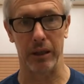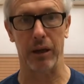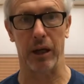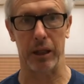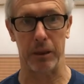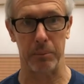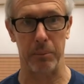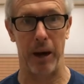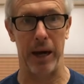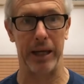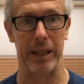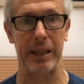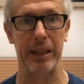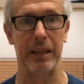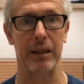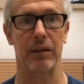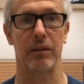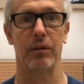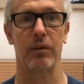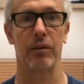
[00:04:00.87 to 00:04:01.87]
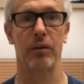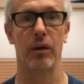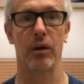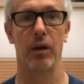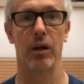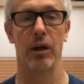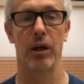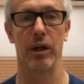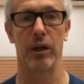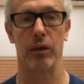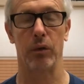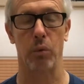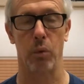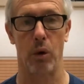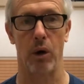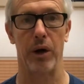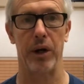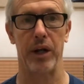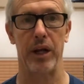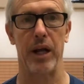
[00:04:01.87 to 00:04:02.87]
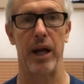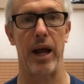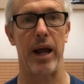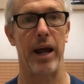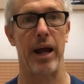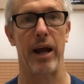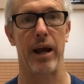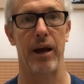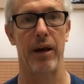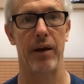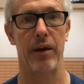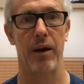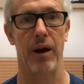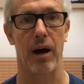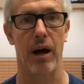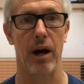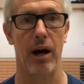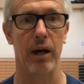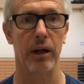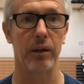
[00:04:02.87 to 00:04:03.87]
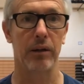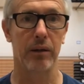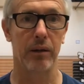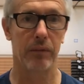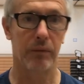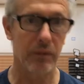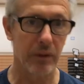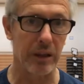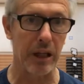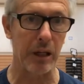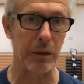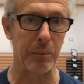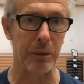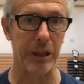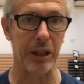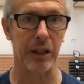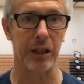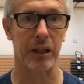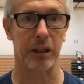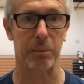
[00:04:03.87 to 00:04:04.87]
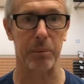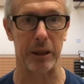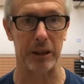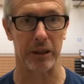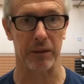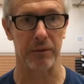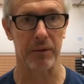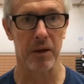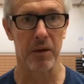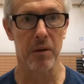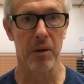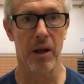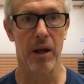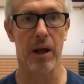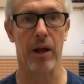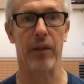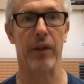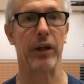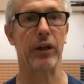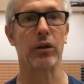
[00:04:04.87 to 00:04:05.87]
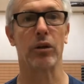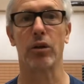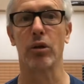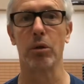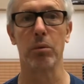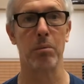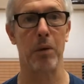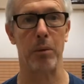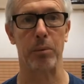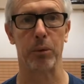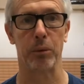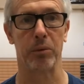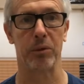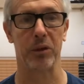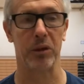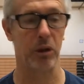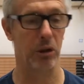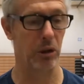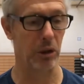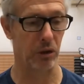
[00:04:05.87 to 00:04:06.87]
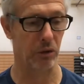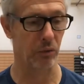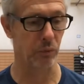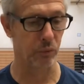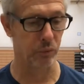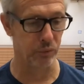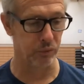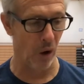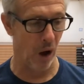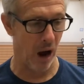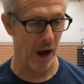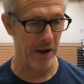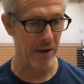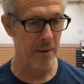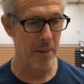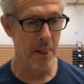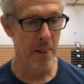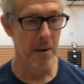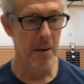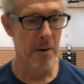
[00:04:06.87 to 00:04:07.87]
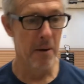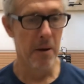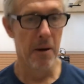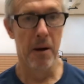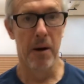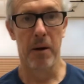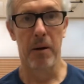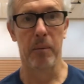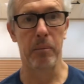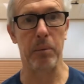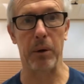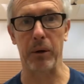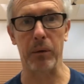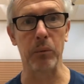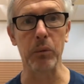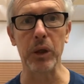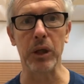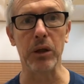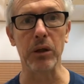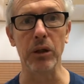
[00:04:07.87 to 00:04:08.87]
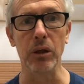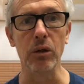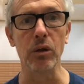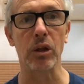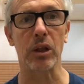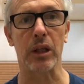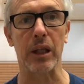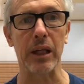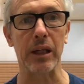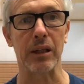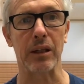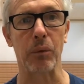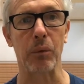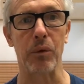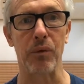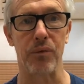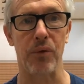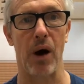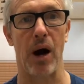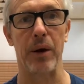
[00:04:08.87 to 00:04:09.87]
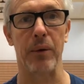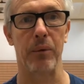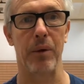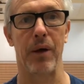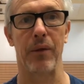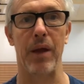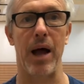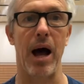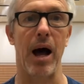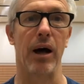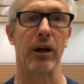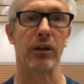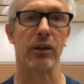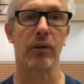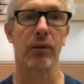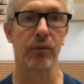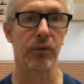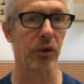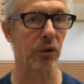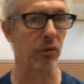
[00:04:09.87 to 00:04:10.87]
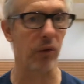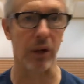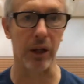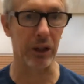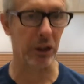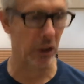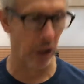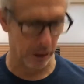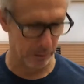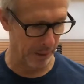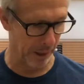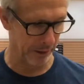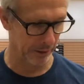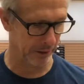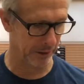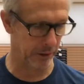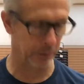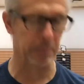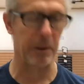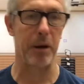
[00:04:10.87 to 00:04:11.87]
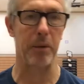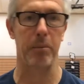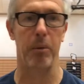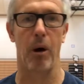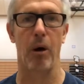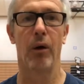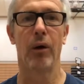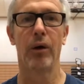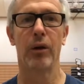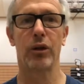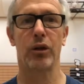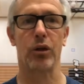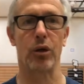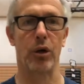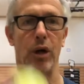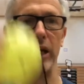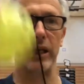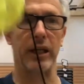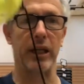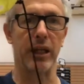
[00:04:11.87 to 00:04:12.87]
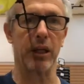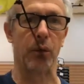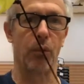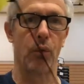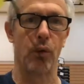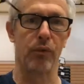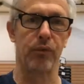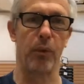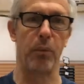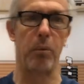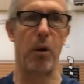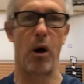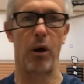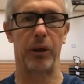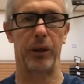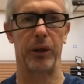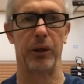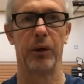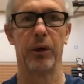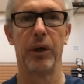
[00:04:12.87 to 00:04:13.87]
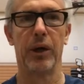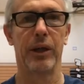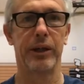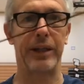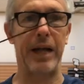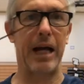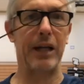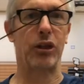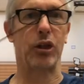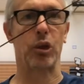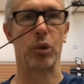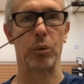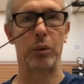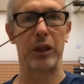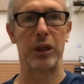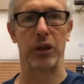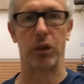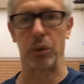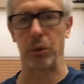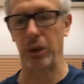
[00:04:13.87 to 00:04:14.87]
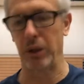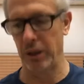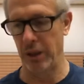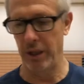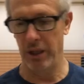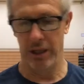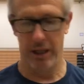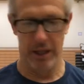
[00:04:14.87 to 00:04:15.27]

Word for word: I could buy things in quantity and uh, tend to be inexpensive, and they can suit my purposes just fine. But we can use things that we find around the house. First of all, let's talk about a suspended ball. Sure, I could get a wiffle ball here, attach string to it,